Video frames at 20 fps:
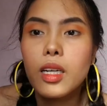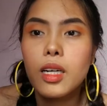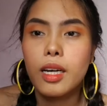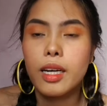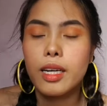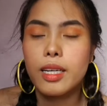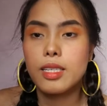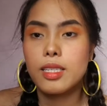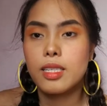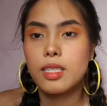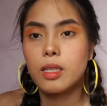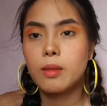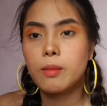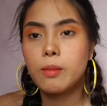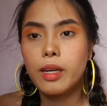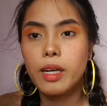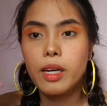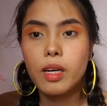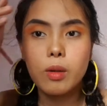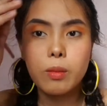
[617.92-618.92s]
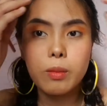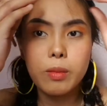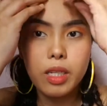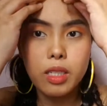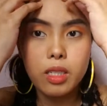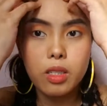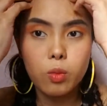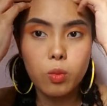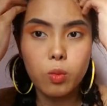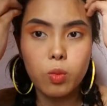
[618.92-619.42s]
I somehow
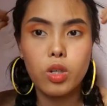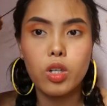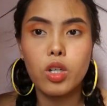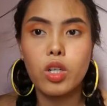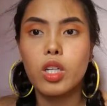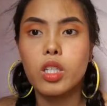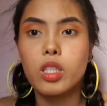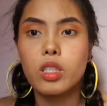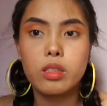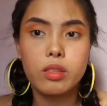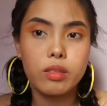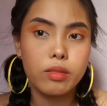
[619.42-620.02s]
made it work.